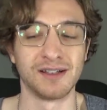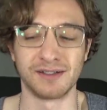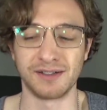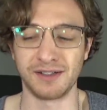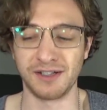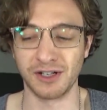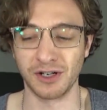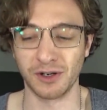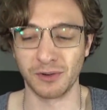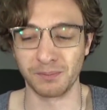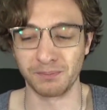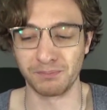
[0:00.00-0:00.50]

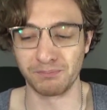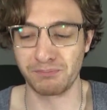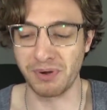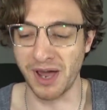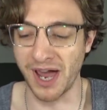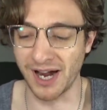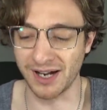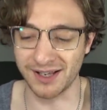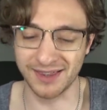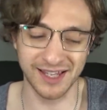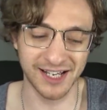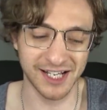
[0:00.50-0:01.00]
you know,
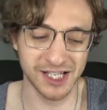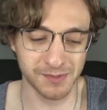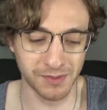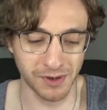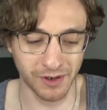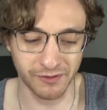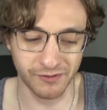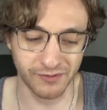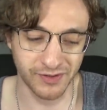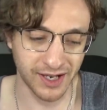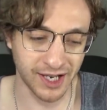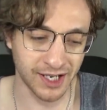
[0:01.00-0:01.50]
bad things
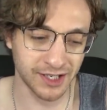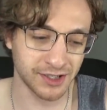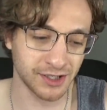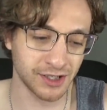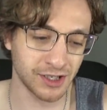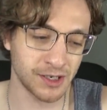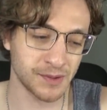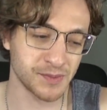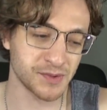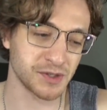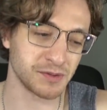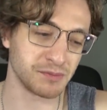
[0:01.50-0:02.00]
about
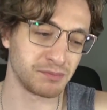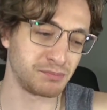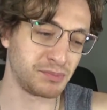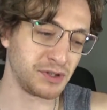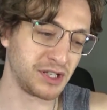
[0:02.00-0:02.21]
fandoms and